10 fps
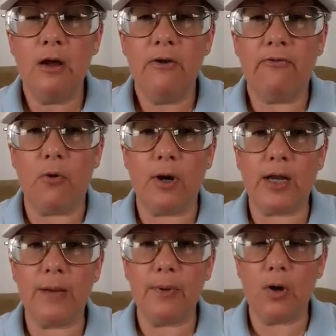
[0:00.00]
for
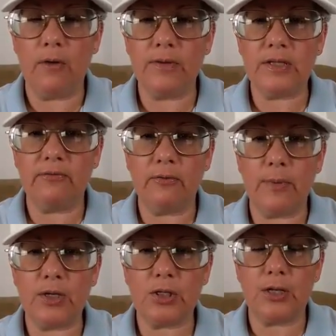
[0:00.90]
keeping all this
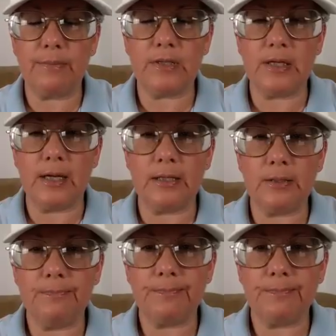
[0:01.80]
information up to date.